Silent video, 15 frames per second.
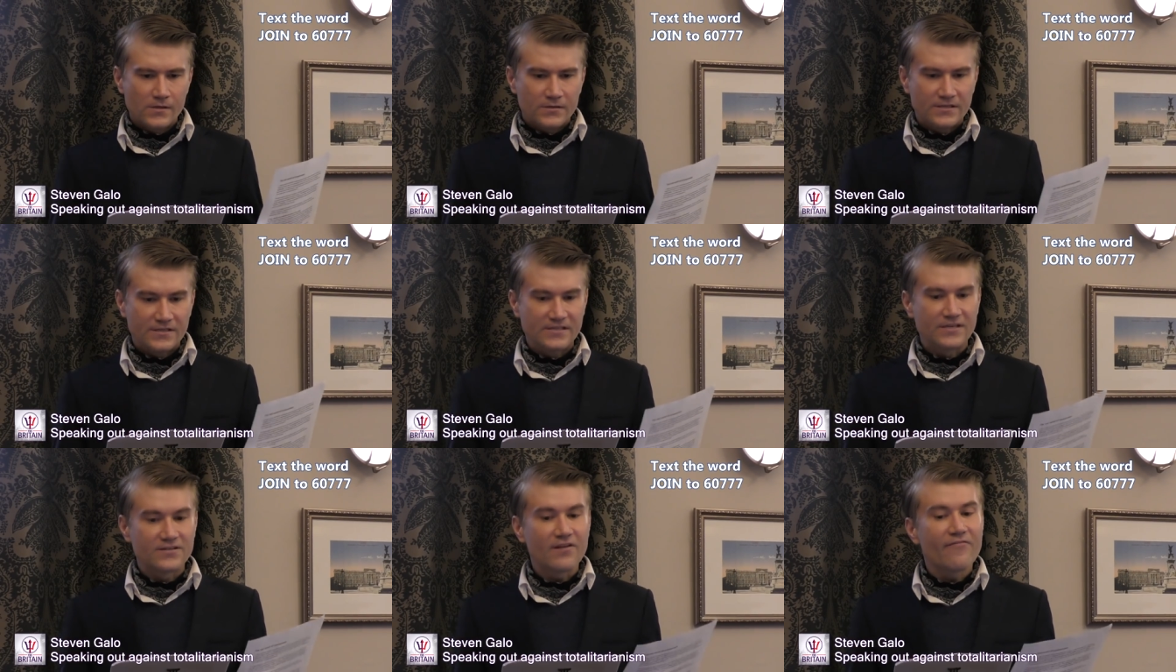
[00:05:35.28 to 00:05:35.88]

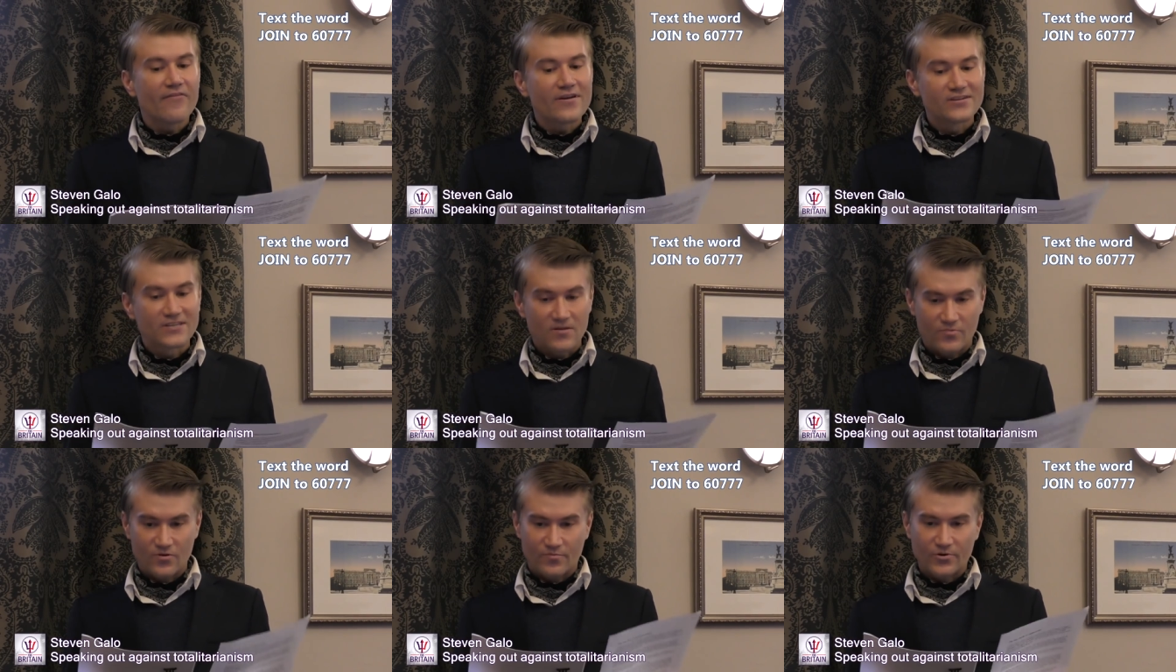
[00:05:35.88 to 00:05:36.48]
This is a different
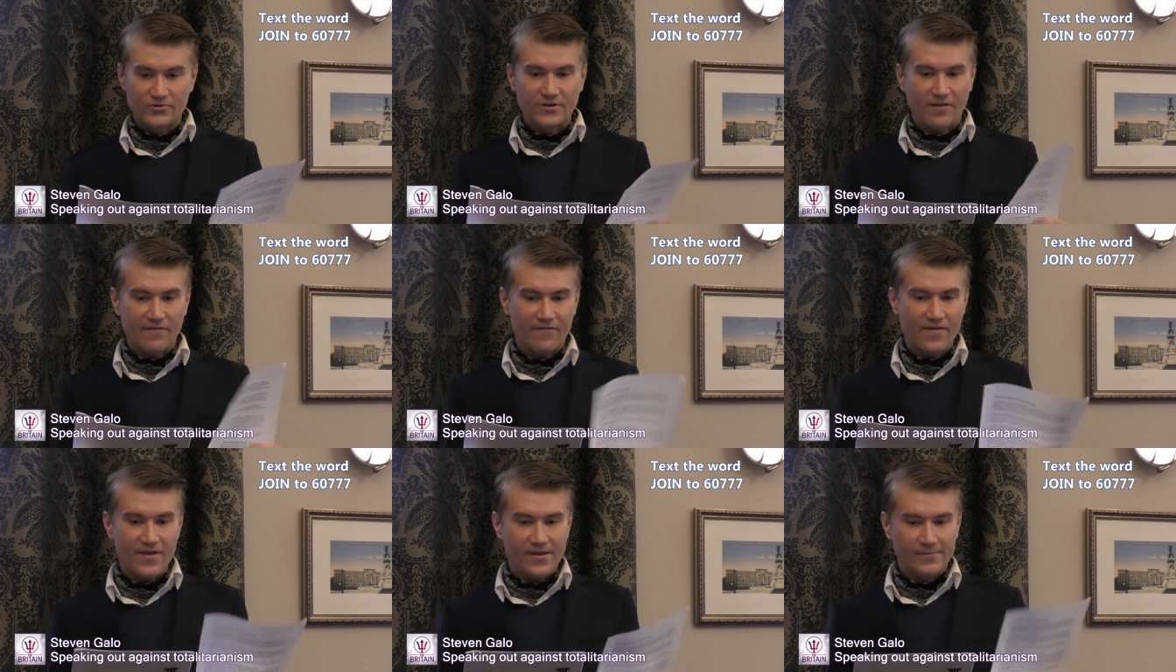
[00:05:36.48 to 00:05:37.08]
type of project
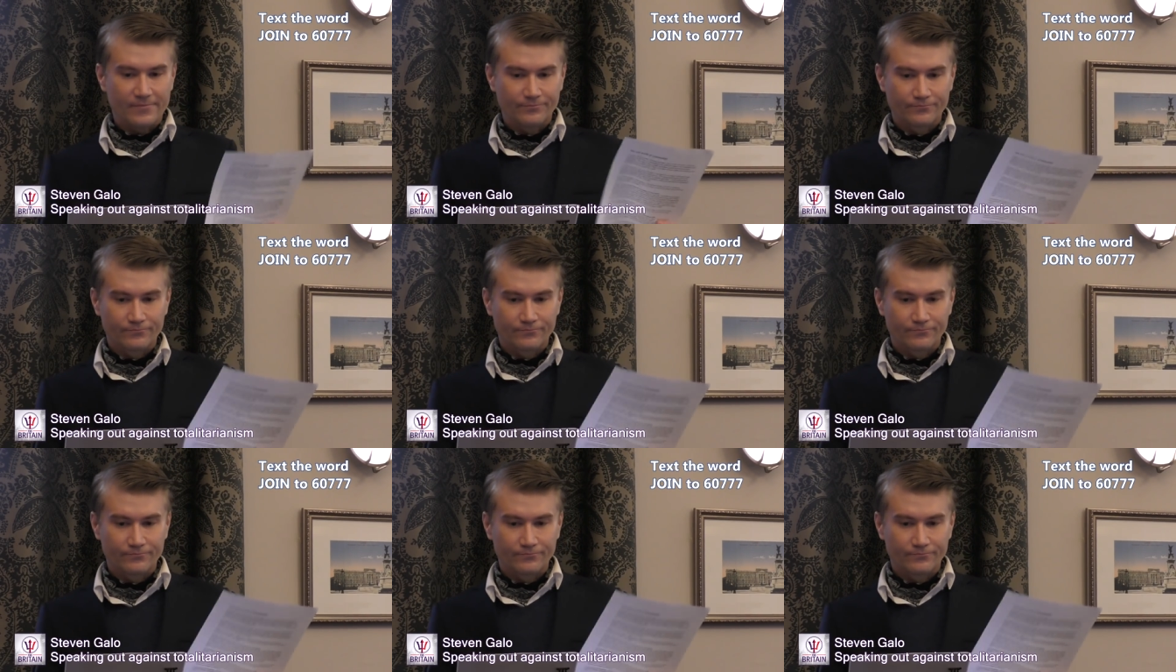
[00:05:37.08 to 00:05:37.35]
fear.